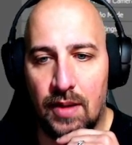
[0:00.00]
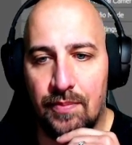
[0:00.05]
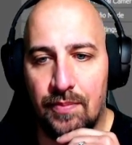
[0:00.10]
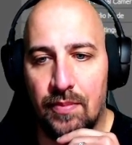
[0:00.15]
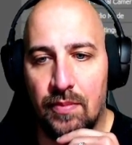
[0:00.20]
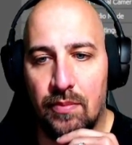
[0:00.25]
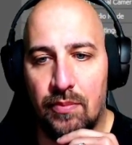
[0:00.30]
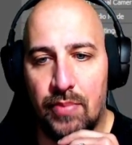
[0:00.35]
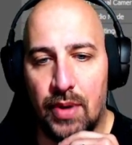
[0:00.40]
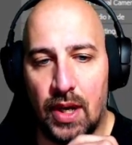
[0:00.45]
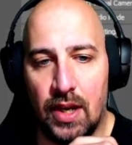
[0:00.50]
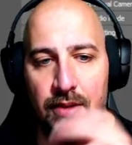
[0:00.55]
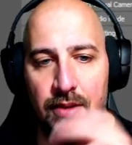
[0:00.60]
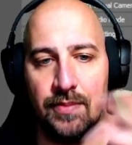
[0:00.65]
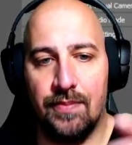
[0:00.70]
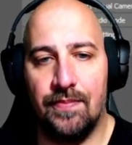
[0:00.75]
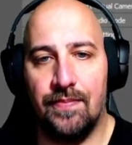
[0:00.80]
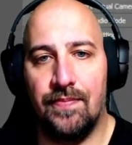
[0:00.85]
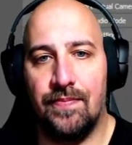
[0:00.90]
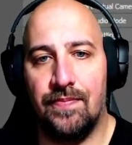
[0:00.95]
But
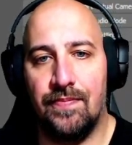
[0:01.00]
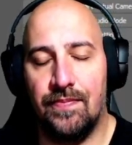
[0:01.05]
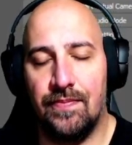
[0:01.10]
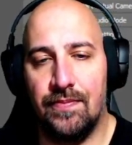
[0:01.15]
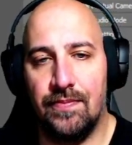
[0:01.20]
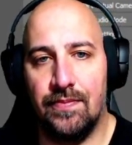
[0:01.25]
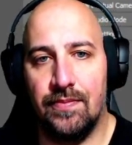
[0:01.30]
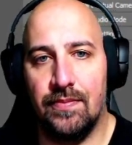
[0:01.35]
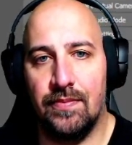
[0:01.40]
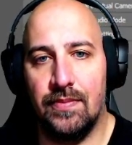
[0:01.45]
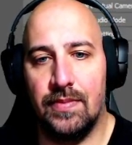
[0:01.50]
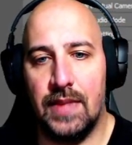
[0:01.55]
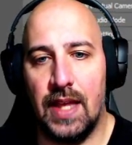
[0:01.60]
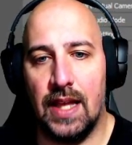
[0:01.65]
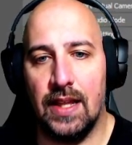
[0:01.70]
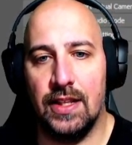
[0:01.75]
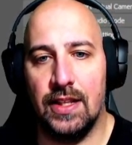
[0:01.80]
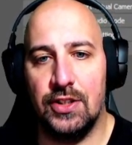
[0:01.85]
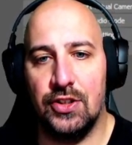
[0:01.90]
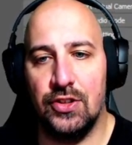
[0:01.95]
that
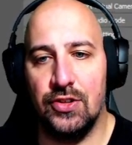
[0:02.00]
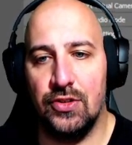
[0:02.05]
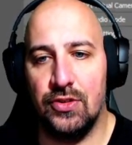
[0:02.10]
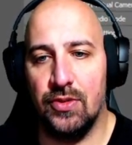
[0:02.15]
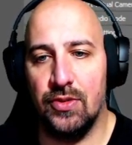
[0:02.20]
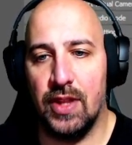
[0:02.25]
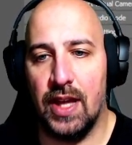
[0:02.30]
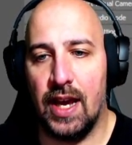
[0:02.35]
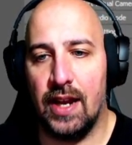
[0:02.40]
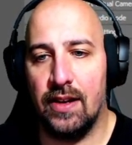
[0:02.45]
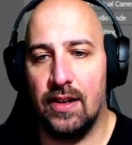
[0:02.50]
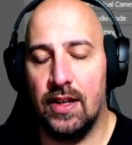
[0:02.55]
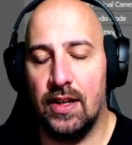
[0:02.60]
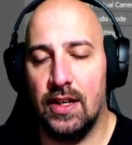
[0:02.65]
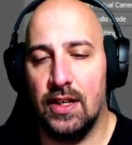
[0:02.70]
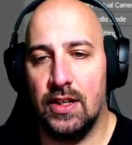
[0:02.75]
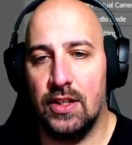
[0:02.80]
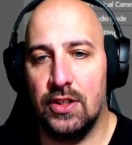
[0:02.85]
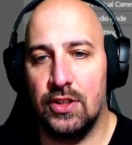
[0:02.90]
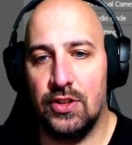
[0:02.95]
lets you do
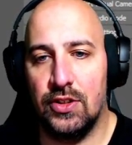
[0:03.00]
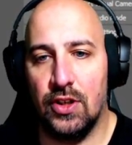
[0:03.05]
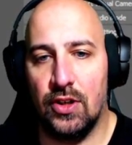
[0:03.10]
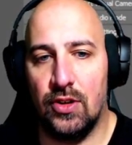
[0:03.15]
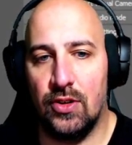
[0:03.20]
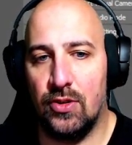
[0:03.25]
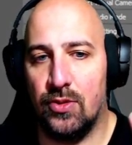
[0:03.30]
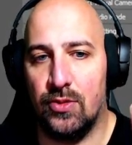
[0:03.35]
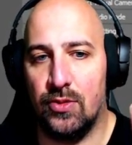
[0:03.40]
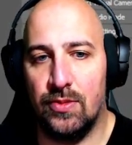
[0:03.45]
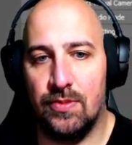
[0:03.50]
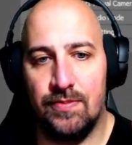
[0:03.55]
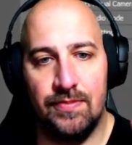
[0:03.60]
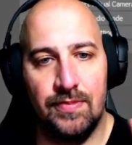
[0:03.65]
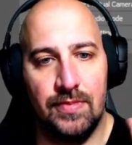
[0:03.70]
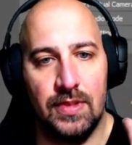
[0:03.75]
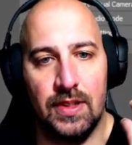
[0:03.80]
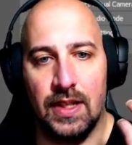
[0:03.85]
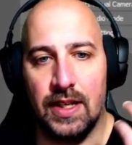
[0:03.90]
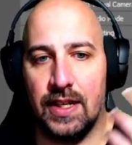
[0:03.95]
that. So
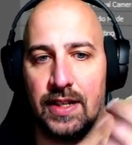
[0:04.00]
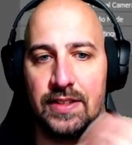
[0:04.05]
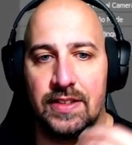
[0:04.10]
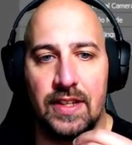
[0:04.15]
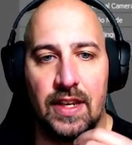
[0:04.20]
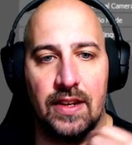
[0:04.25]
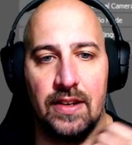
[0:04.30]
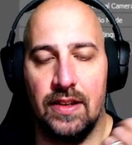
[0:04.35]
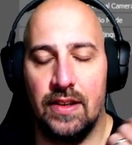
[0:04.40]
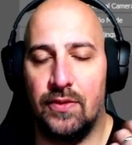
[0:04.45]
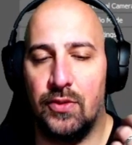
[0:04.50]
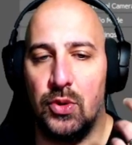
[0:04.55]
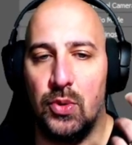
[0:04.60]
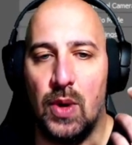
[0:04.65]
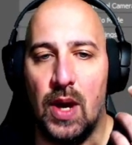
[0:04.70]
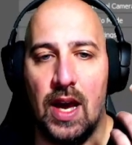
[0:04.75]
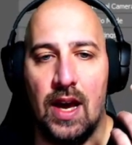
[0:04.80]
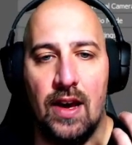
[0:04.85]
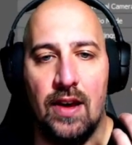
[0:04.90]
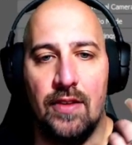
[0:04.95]
like I said, if you
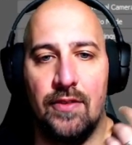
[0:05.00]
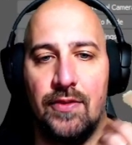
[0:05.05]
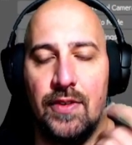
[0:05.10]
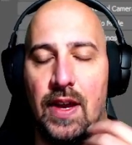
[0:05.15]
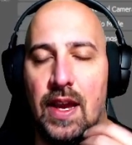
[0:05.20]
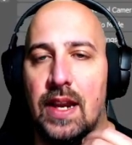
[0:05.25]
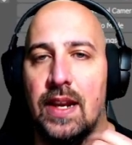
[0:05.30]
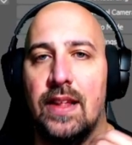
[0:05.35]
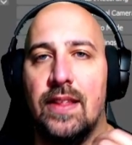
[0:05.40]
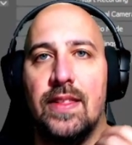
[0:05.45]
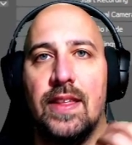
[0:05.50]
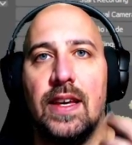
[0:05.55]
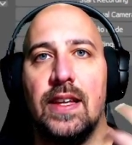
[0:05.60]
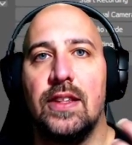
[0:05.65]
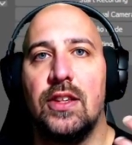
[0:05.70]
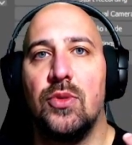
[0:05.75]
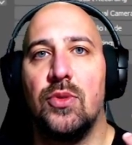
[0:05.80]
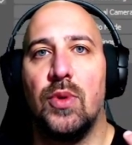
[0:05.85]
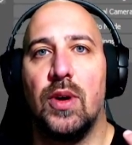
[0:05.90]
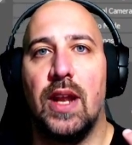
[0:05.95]
have anything that
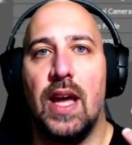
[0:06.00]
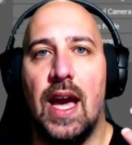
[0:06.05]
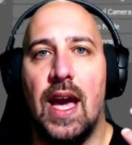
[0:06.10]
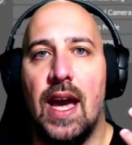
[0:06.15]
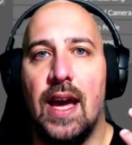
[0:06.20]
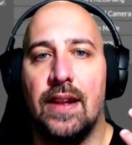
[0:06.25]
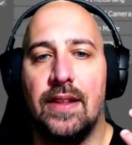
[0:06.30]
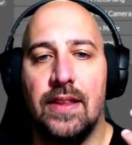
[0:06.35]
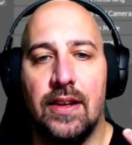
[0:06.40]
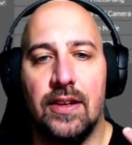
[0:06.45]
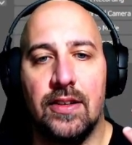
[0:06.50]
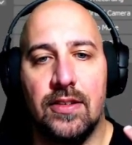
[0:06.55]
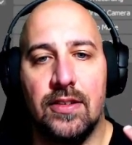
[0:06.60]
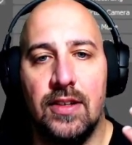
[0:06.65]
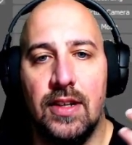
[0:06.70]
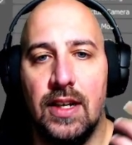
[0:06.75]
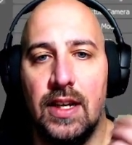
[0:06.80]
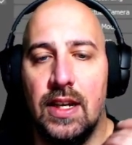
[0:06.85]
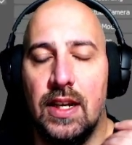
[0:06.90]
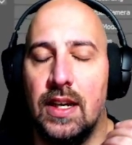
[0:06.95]
you want to add there,
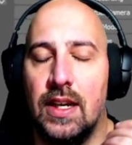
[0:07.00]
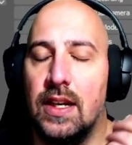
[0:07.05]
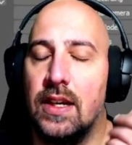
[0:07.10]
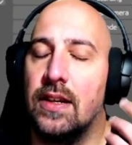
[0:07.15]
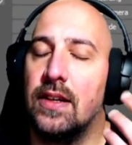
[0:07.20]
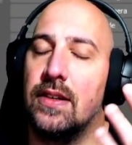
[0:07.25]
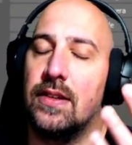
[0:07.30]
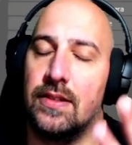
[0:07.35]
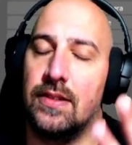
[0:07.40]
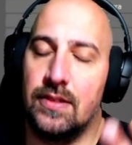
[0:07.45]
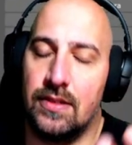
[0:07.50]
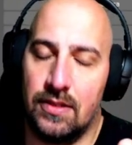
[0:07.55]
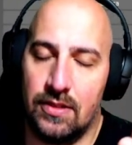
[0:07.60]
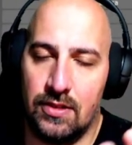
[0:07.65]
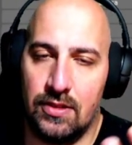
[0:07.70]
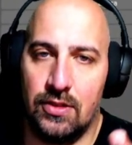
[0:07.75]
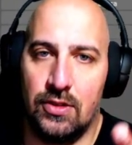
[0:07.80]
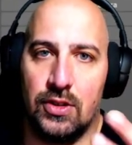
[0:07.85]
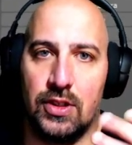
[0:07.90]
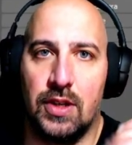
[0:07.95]

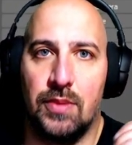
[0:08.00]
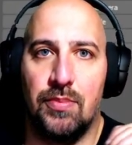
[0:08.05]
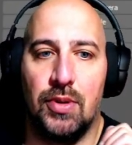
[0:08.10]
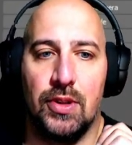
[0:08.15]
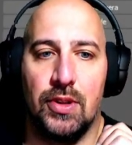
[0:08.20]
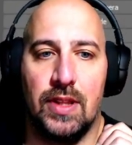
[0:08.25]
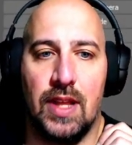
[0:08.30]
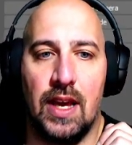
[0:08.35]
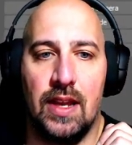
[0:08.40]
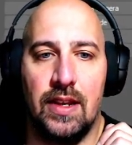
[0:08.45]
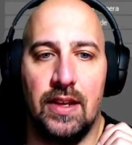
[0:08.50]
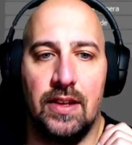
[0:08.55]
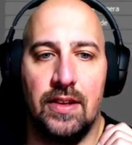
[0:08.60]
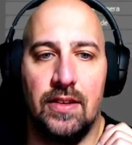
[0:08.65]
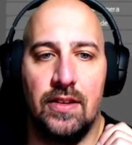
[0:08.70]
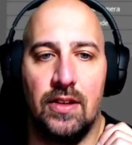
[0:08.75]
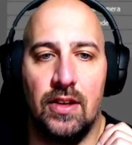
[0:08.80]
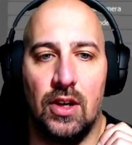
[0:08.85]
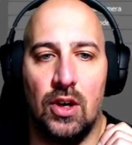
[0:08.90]
you can put that in.